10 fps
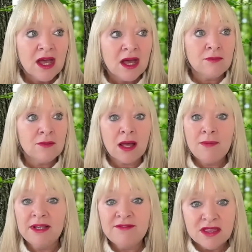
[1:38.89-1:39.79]
I
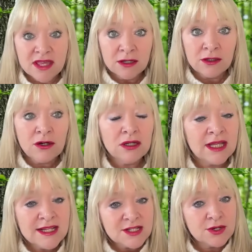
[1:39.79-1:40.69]
believe that they are not,
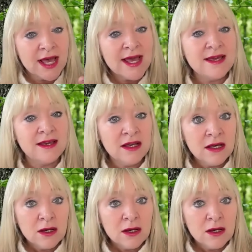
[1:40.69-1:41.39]
and that's okay.